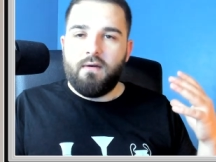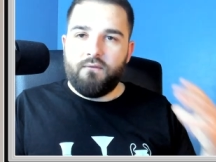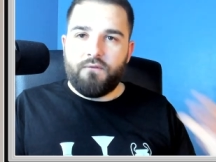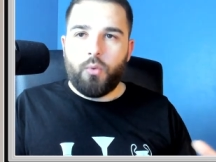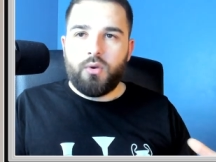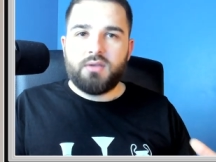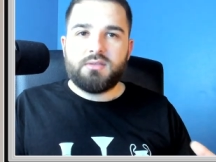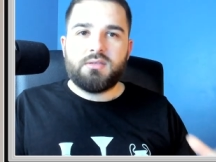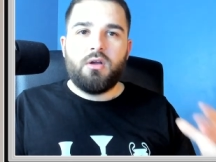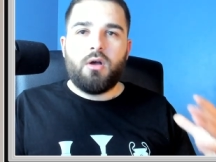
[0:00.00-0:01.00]

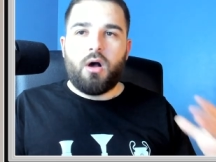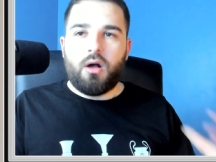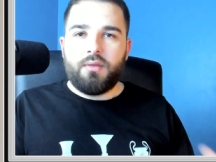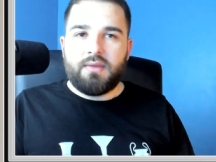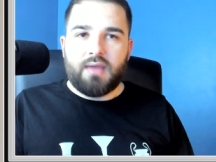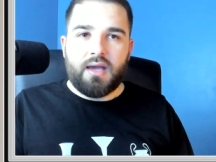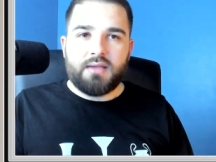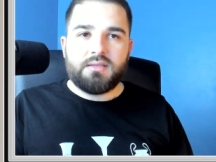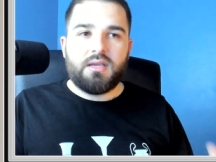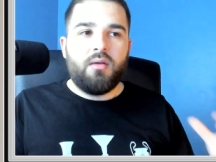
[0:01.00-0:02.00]
focused on the
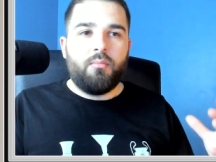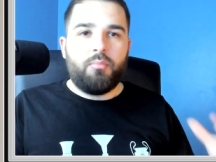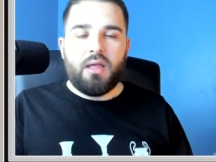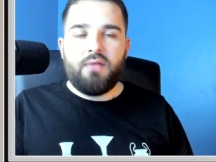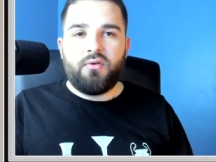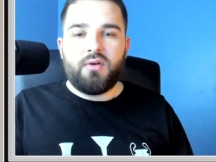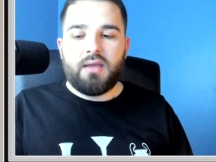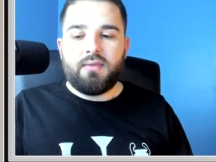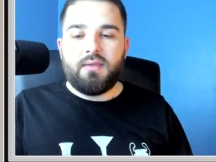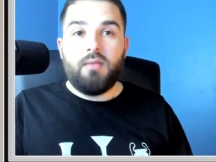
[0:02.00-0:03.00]
task, play for
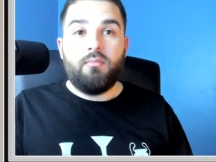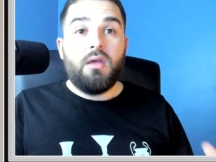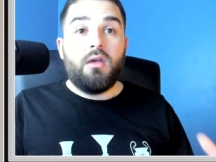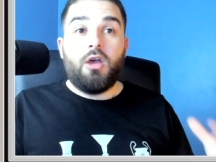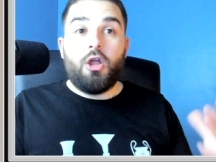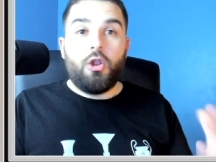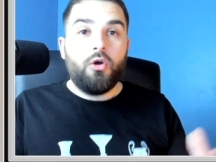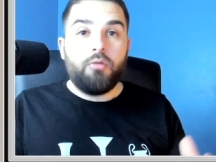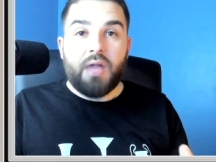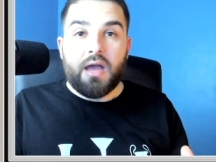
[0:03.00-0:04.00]
that team. It
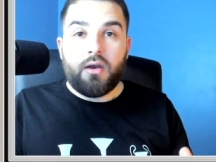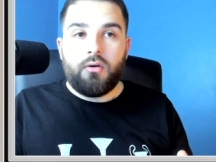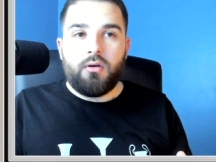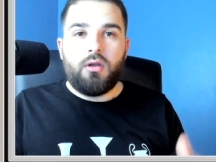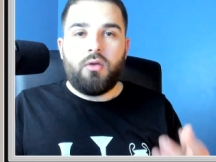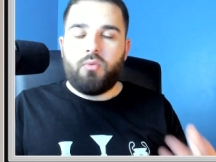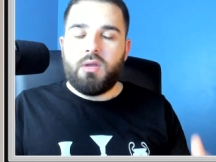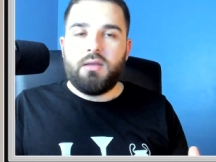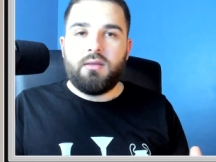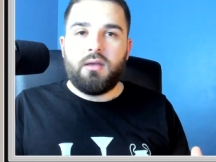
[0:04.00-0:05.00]
looked better. It
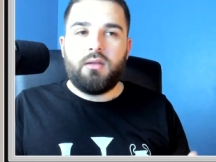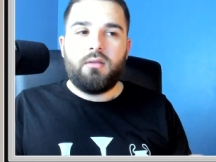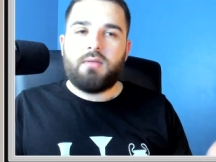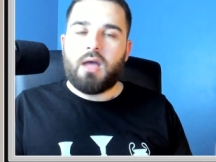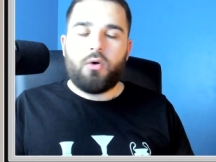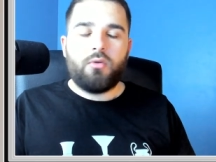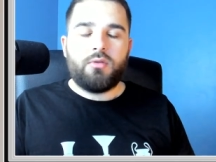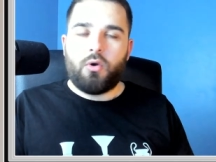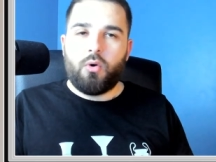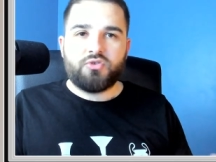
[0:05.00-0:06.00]
really did. That,
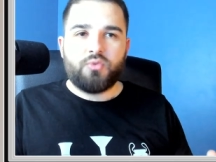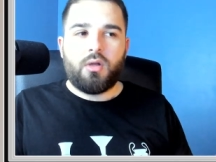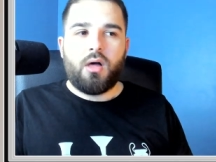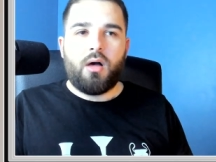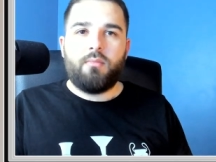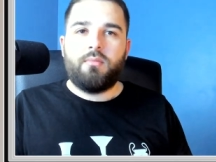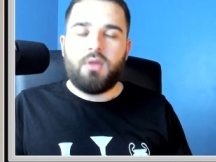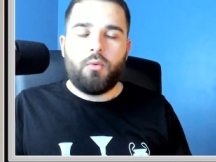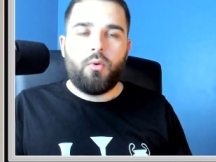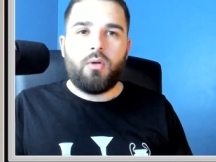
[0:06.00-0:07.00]
the goals will come.
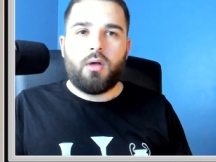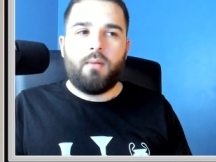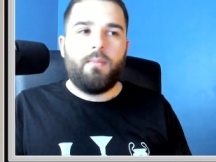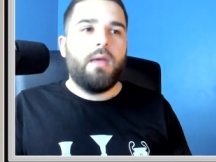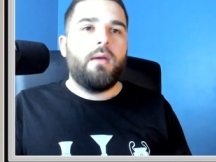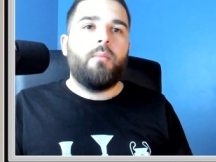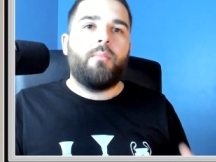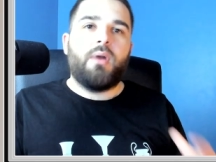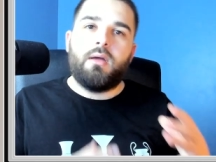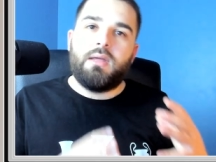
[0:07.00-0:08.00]
They will come.
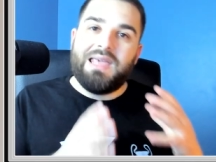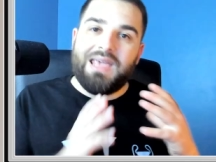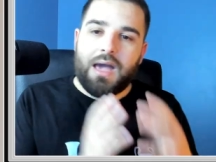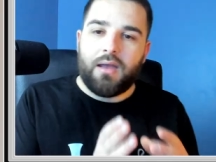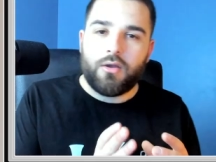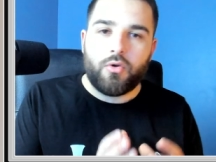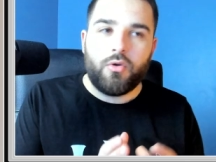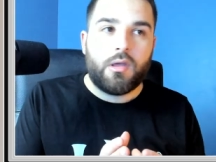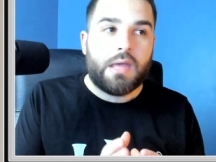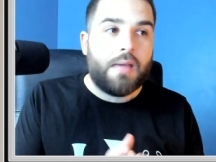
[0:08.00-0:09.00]
But he had a
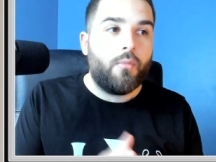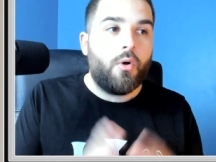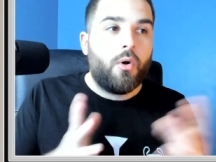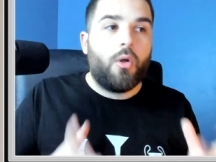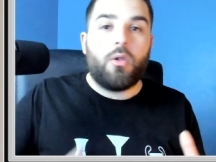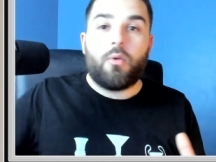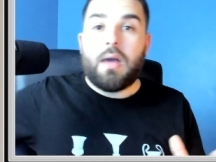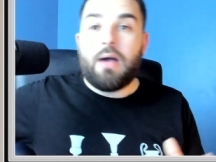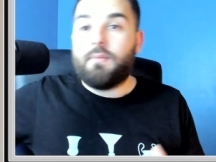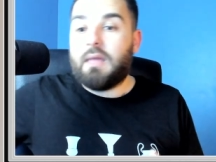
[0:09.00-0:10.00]
good game all
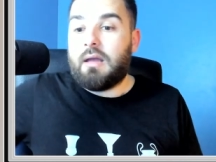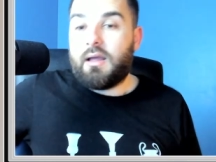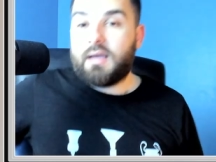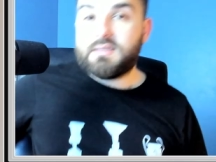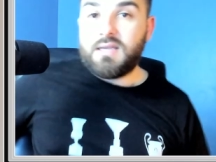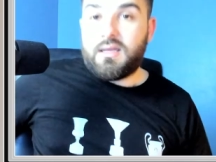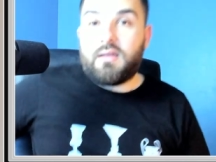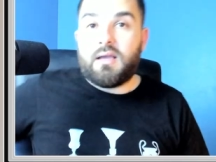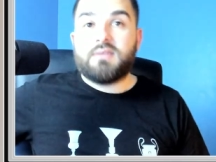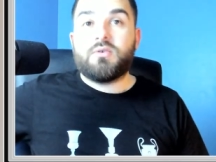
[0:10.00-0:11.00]
around. And like I said,
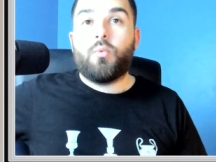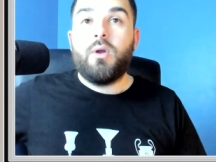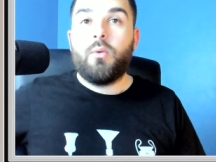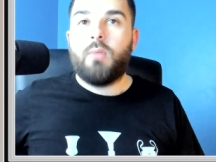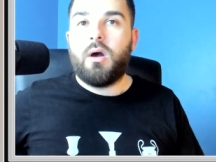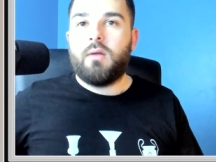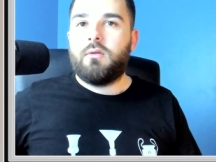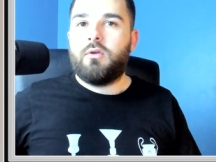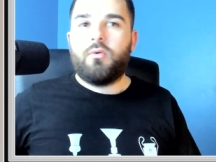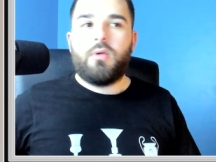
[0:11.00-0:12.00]
like, it's a weird month.
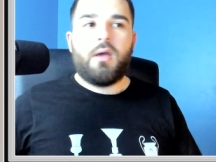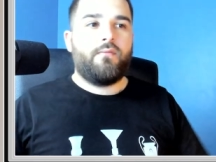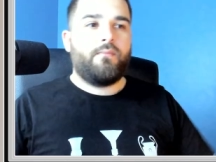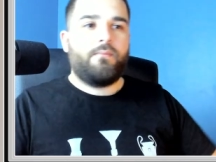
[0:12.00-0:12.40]
You know, you have